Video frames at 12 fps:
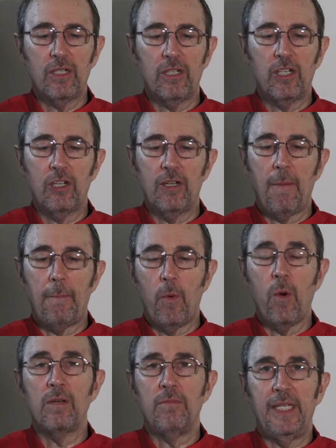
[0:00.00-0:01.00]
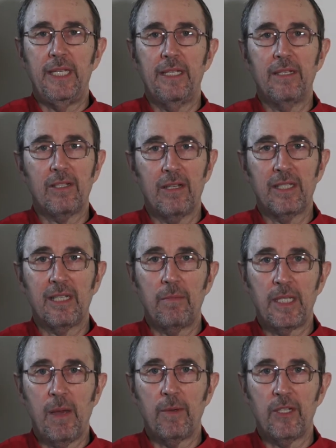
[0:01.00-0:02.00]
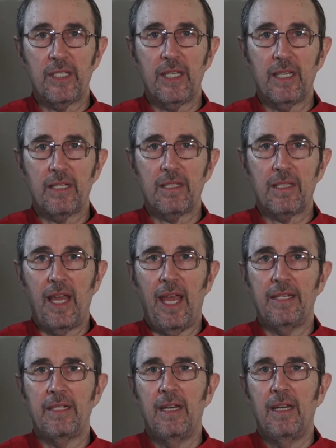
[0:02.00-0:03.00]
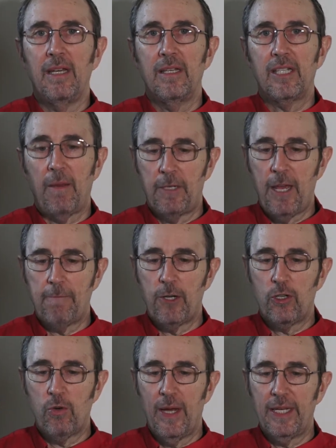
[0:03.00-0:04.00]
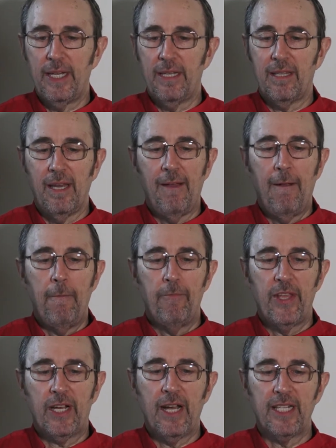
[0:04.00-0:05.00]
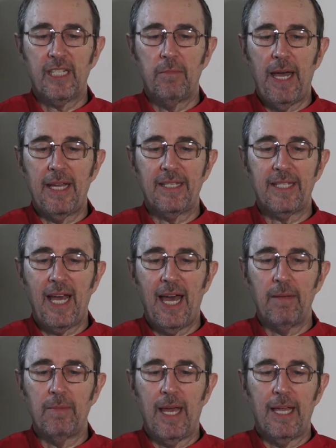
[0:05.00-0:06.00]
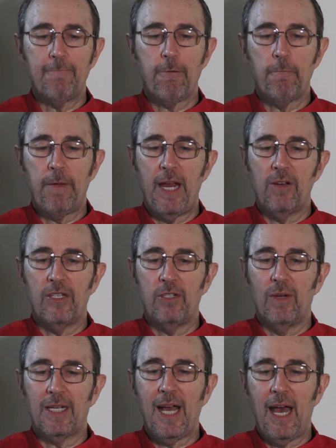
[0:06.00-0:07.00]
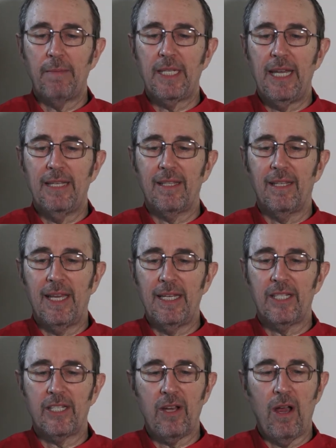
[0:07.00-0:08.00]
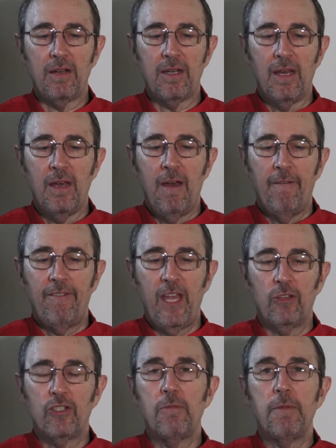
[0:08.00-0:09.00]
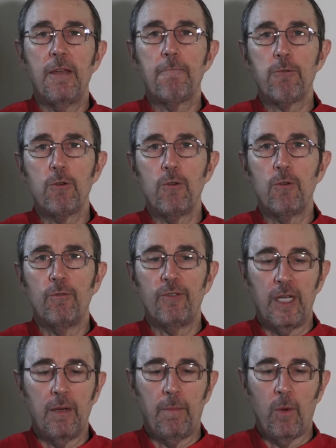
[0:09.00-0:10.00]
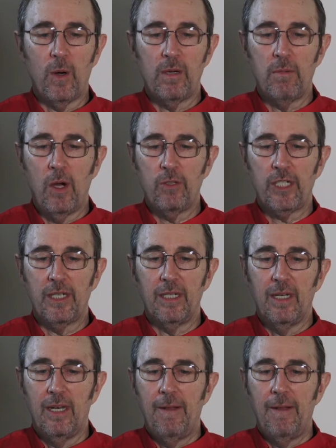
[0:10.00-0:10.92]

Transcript: concurrent board meetings on September 6th and September 20th, the customized timeline prepared to accommodate the late start failed to be approved in a board motion.